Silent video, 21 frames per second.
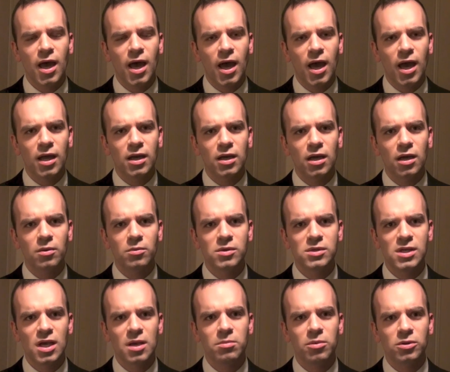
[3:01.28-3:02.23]
and
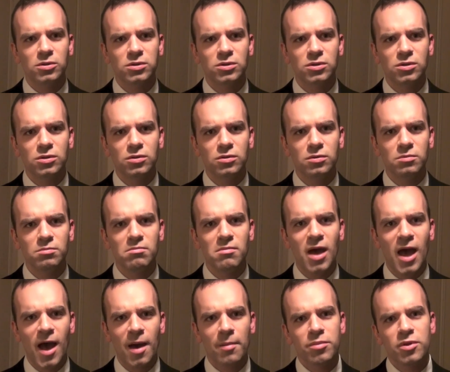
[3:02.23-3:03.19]
was able to
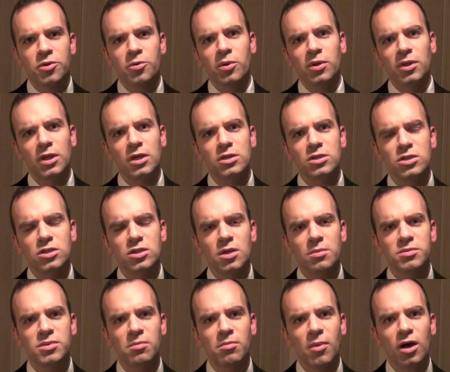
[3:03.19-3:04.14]
map the
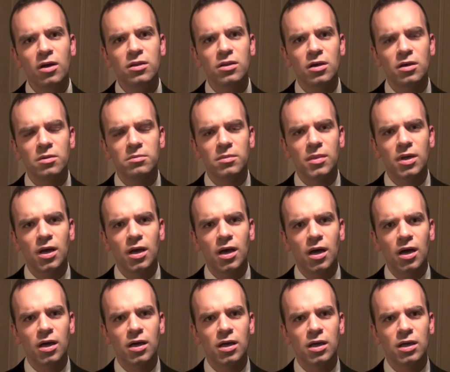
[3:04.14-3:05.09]
relationships among them
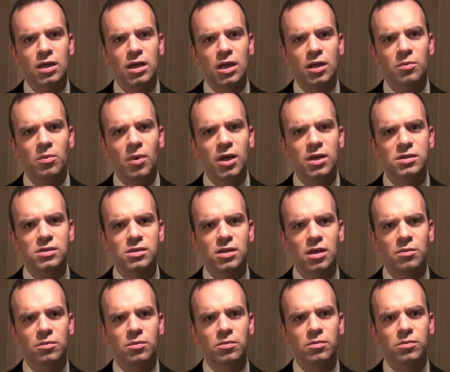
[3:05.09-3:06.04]
in ways
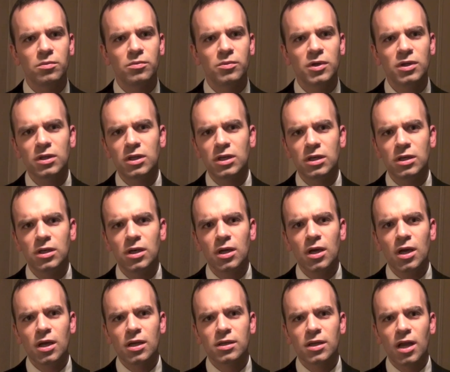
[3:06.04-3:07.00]
that really
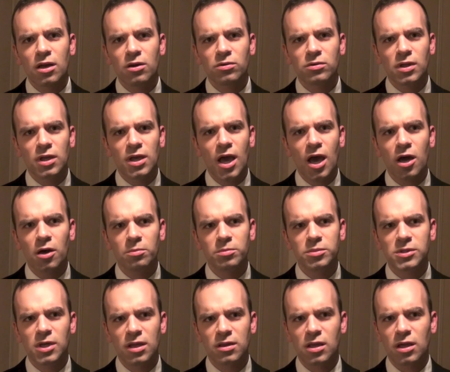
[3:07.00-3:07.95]
not only
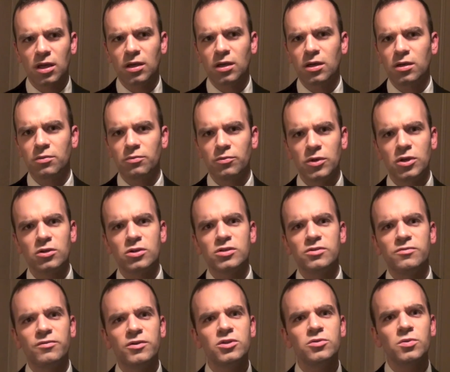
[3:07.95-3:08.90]
helped, I think,
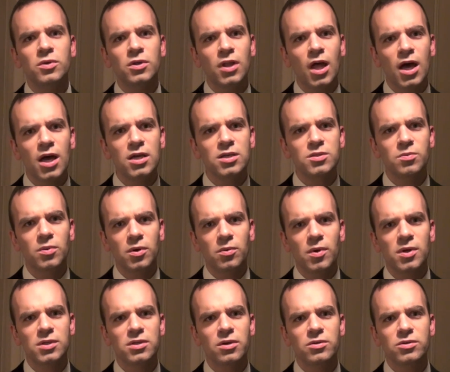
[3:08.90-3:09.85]
readers visualize what it
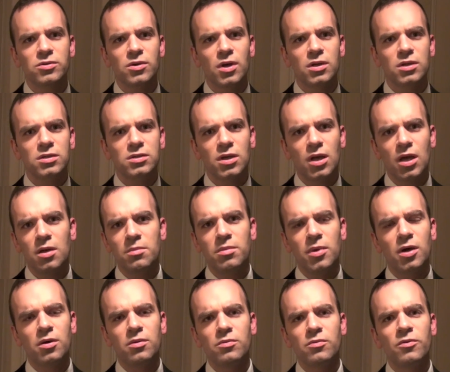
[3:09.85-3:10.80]
was I was trying to say,
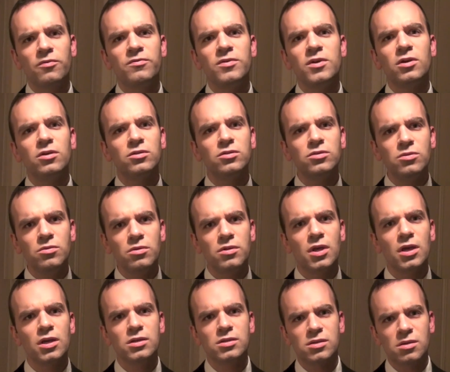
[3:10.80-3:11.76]
but revealed new
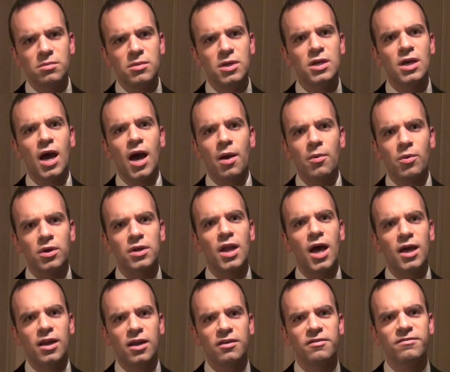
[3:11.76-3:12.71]
things to me I would
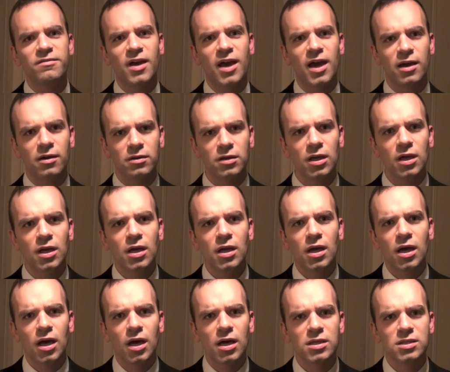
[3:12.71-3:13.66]
not have found
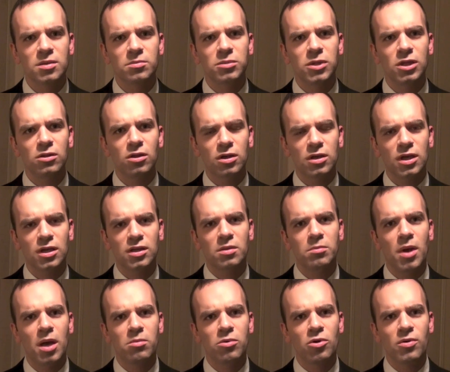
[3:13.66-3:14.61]
simply looking at the
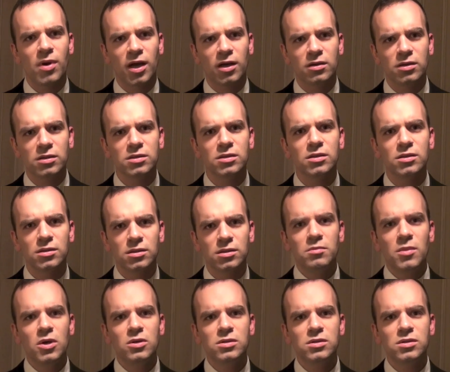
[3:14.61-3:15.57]
paper records.
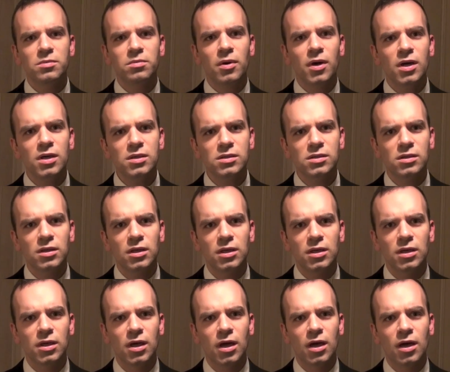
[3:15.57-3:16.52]
Most surprisingly,
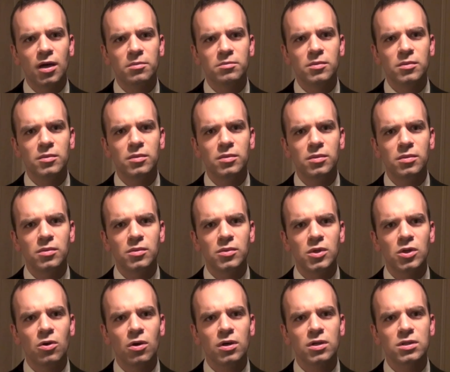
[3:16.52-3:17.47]

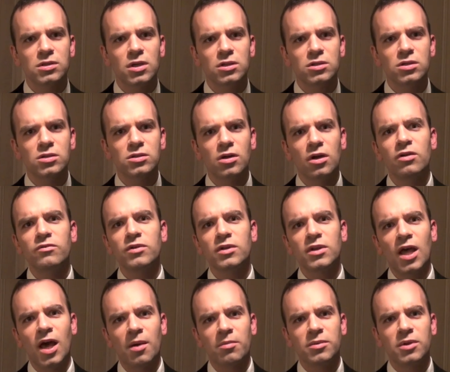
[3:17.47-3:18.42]
the organizations
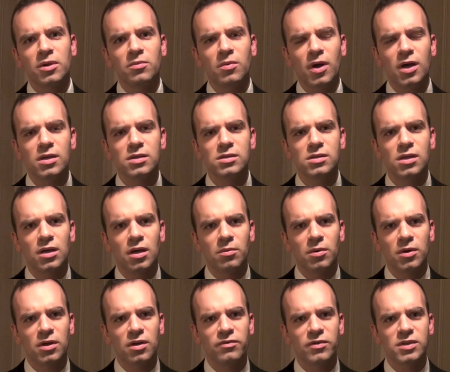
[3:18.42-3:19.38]
overlapped in ways that I
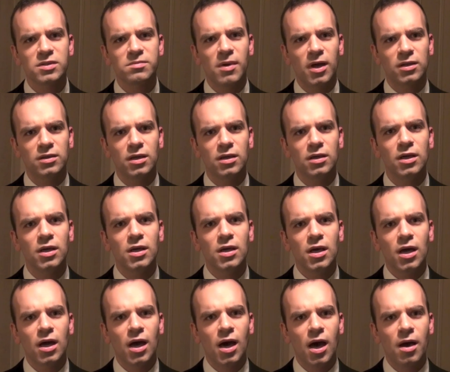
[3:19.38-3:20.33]
wouldn't have expected.
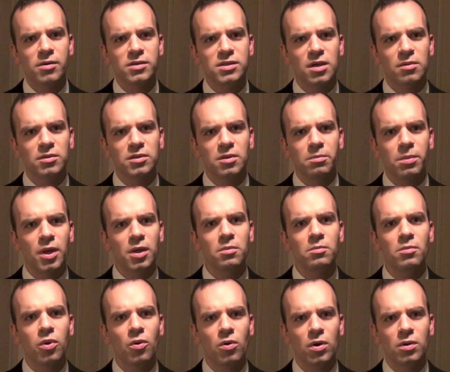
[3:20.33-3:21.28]
I was able to
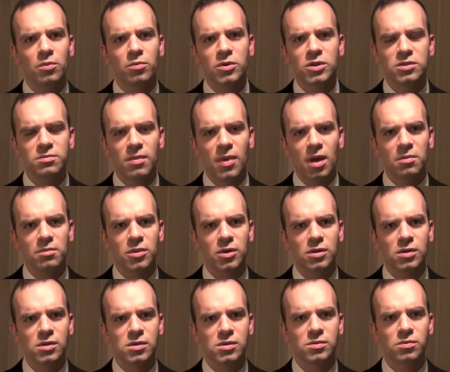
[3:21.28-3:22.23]
pinpoint which
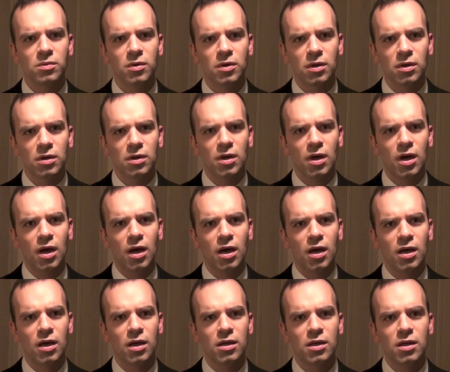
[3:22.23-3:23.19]
members
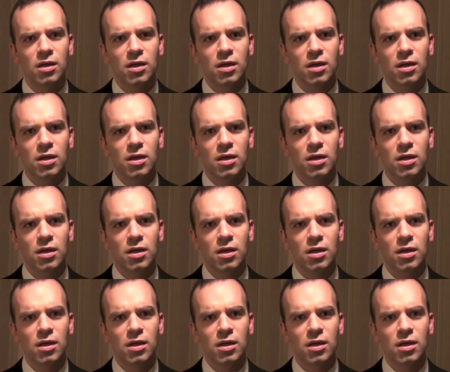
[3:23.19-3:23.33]
were